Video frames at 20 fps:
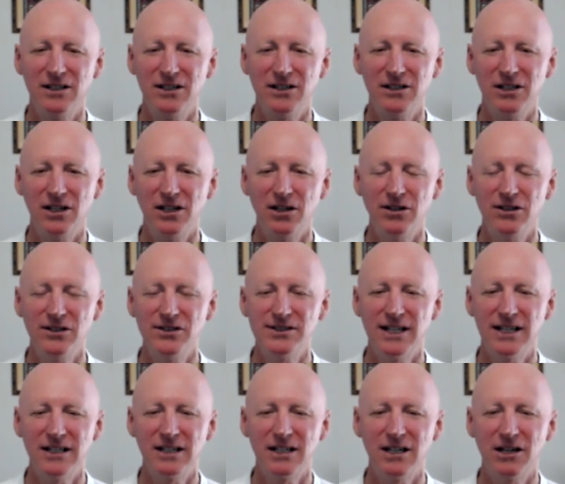Notice
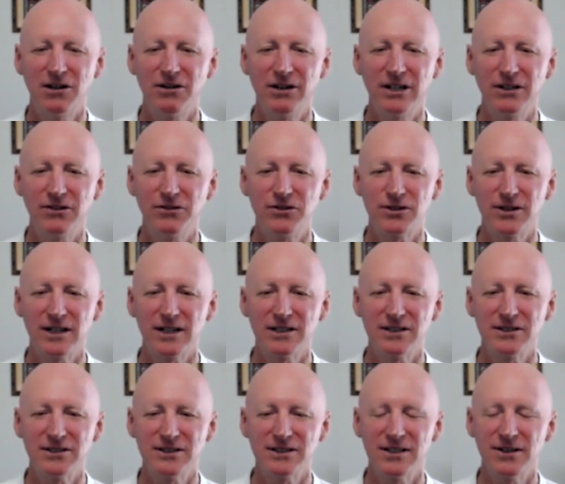that lowering of
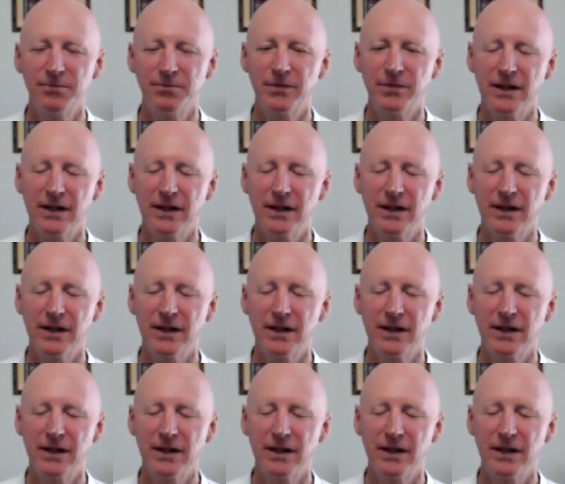trust.